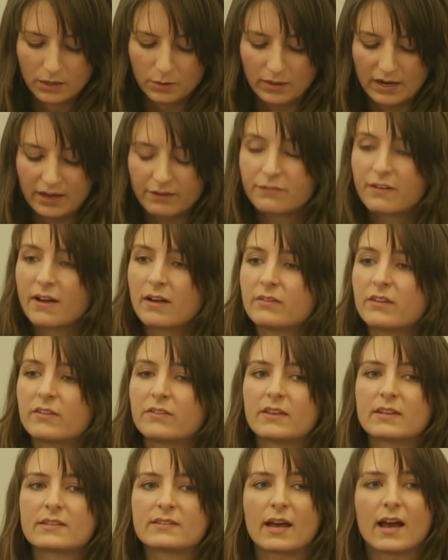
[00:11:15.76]
Well, I found that
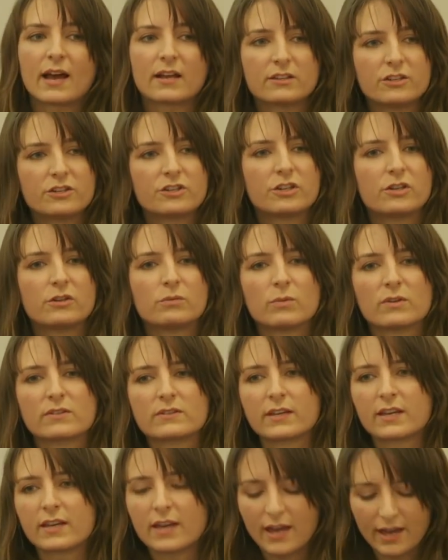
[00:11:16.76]
this attitude was
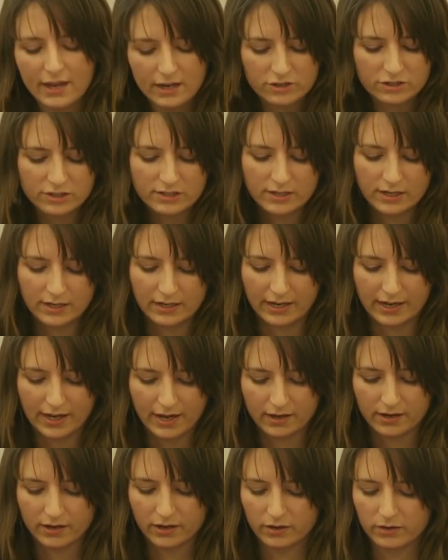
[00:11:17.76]
occasionally
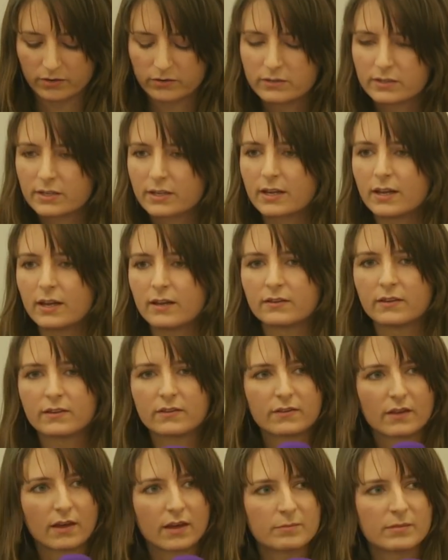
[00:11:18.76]
echoed in the
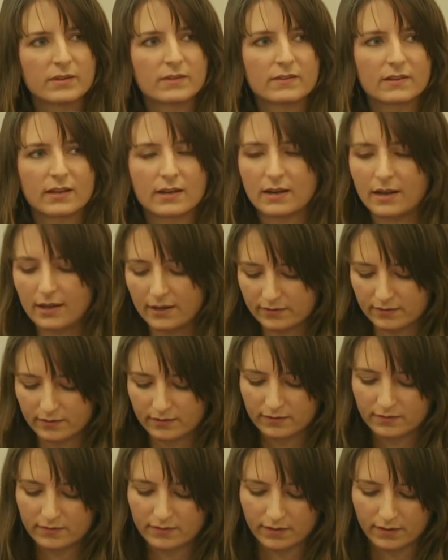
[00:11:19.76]
sermons and
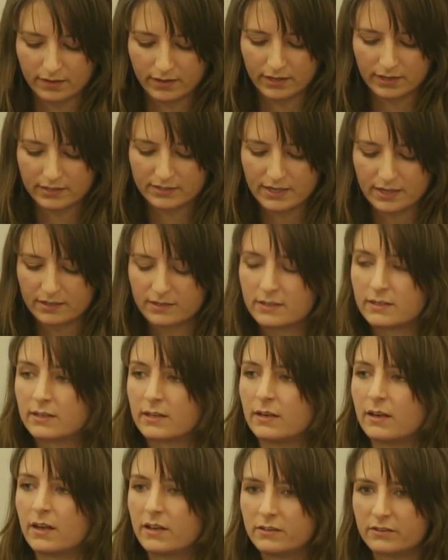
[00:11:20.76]
lessons that I attended
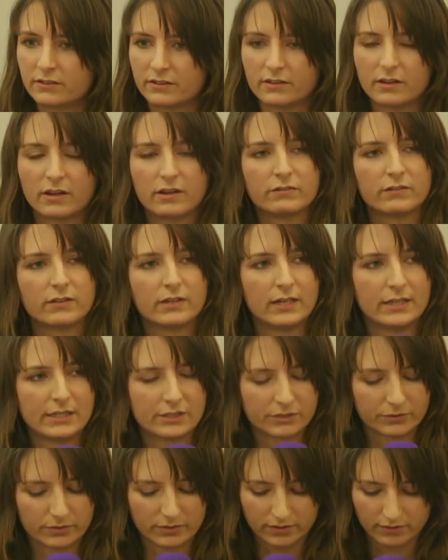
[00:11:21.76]
in London over nearly
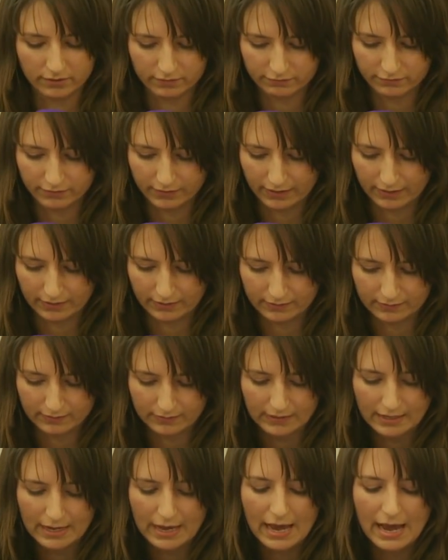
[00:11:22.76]
2.5 years.
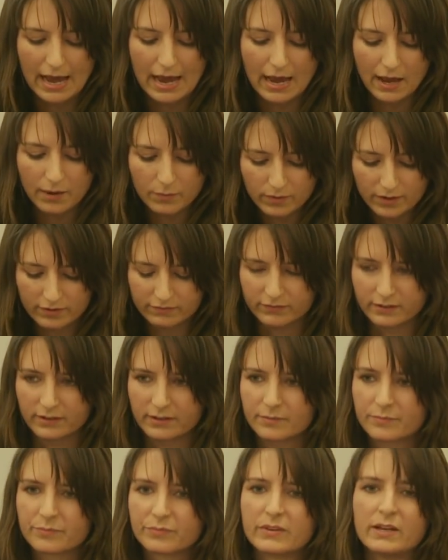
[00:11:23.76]

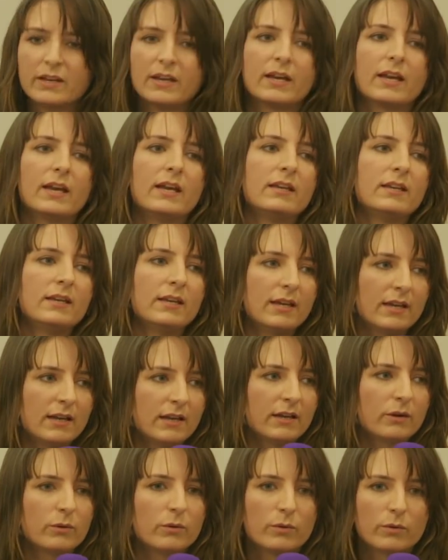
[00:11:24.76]
However, in
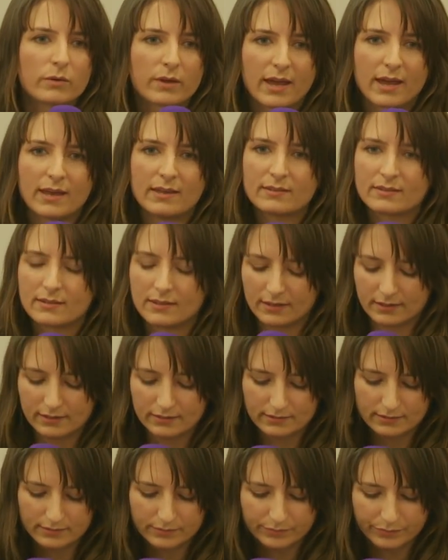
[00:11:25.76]
nearly all
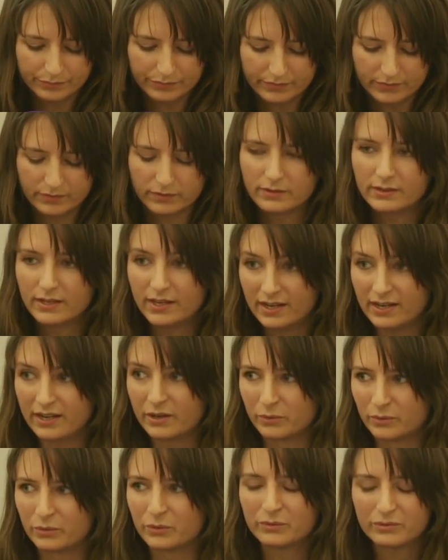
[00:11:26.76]
cases, nearly
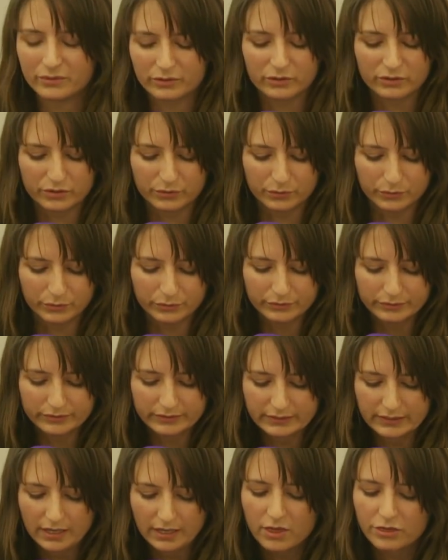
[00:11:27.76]
all, not all,
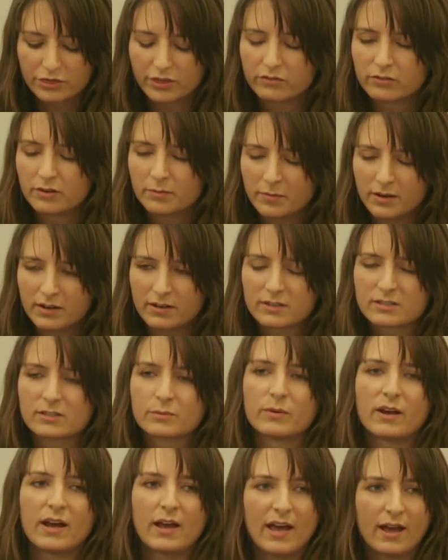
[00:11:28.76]
the
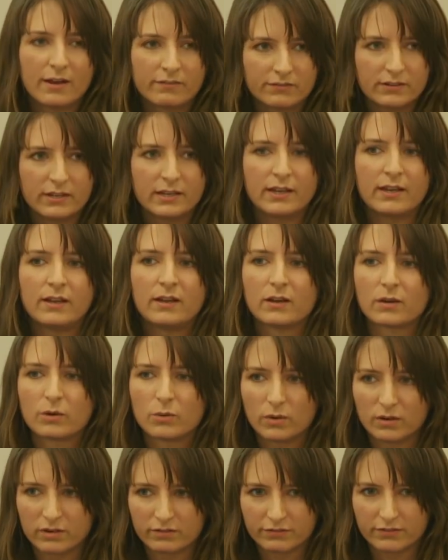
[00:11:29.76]
remarks were heavily
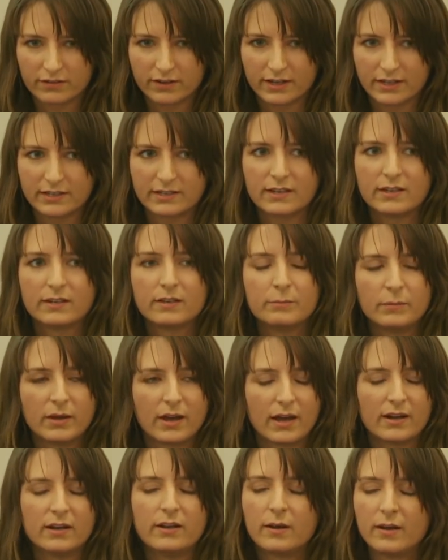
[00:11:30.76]
qualified in
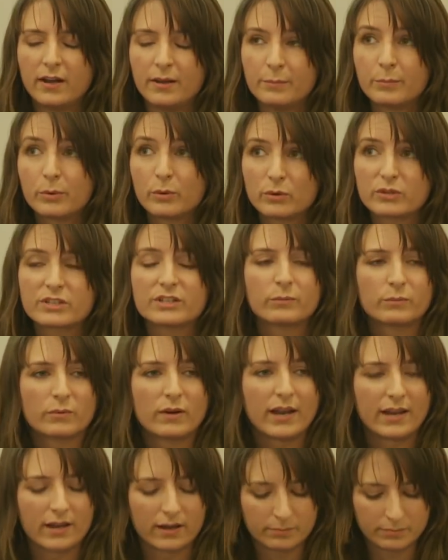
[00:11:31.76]
an important
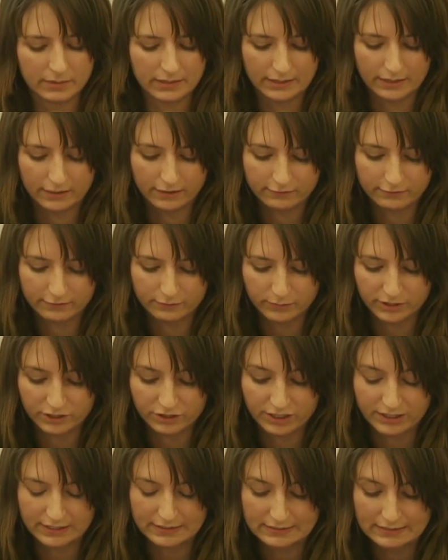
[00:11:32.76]
way, I believe,
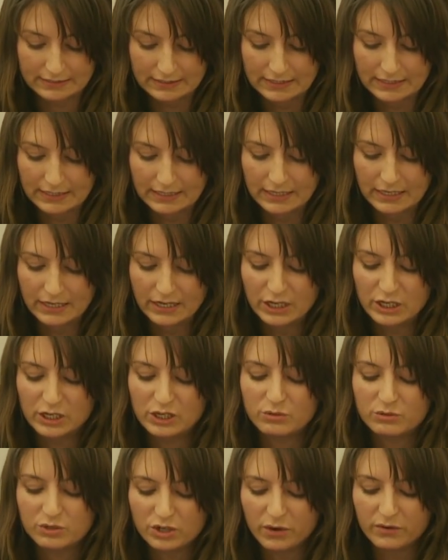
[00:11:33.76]
which is,
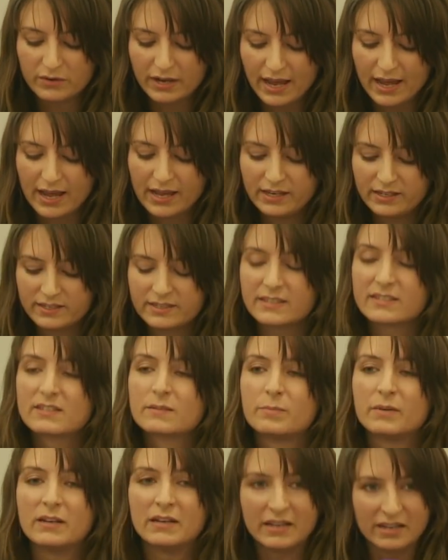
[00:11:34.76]
you don't hate
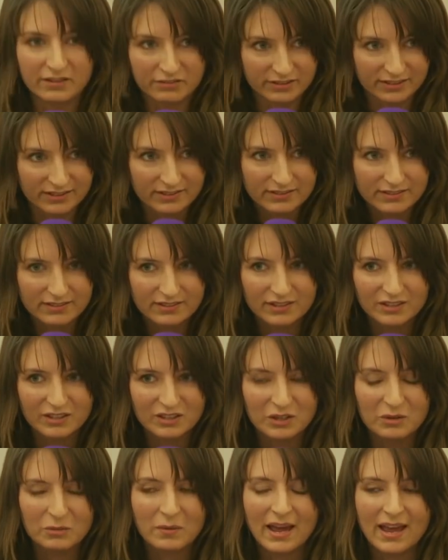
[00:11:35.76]
disbelievers,
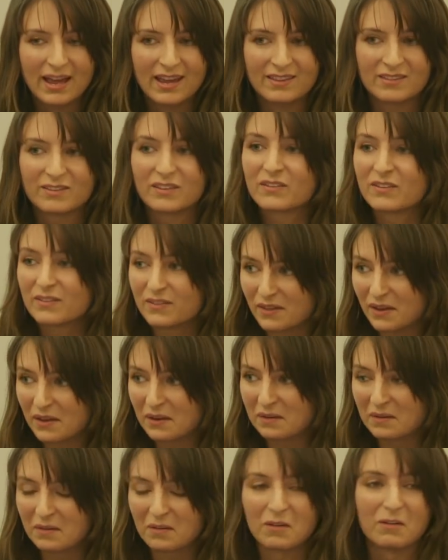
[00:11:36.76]
you hate the
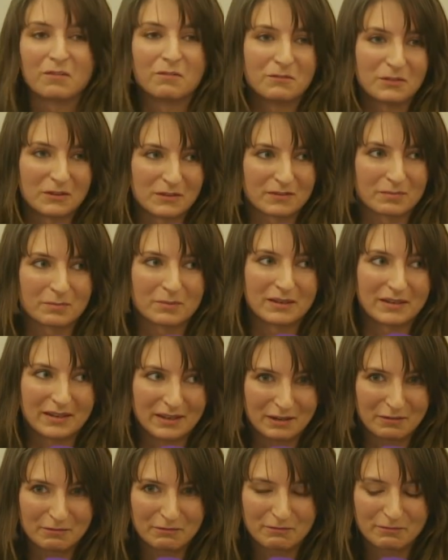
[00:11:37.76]
sin of
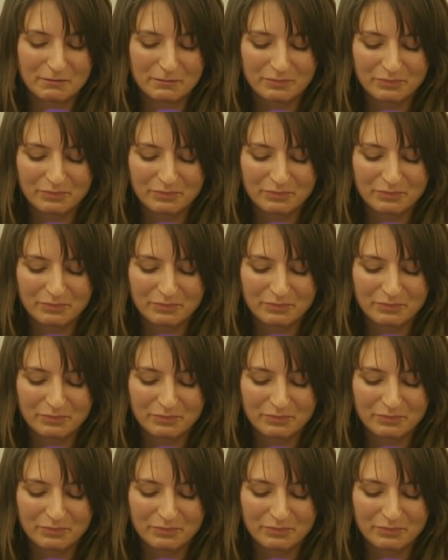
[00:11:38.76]
disbelief.